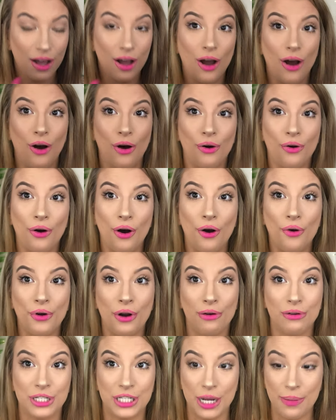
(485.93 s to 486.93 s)
Oh
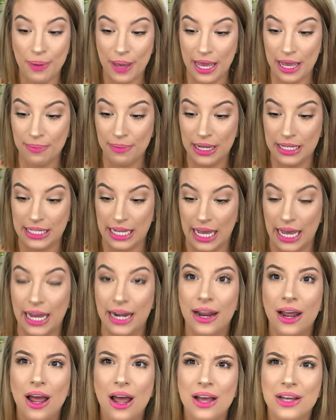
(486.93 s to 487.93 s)
no, she
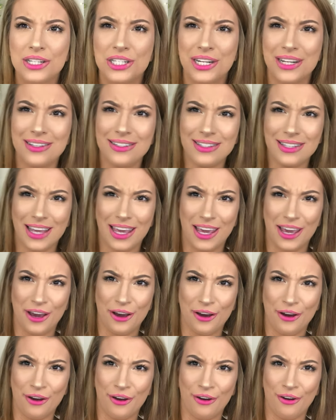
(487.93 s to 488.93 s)
pigmented. She's cute!
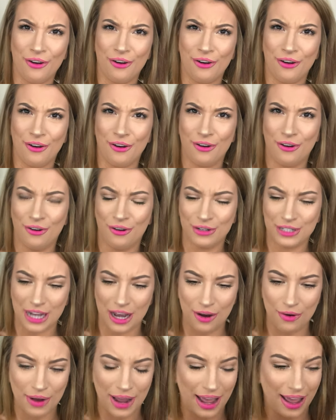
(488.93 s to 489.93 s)
Okay,
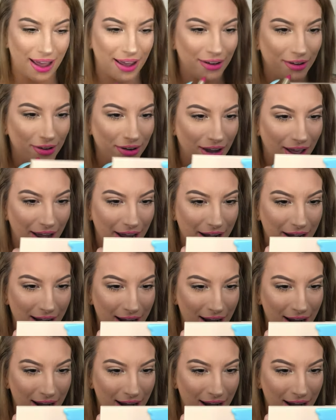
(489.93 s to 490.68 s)
hold on.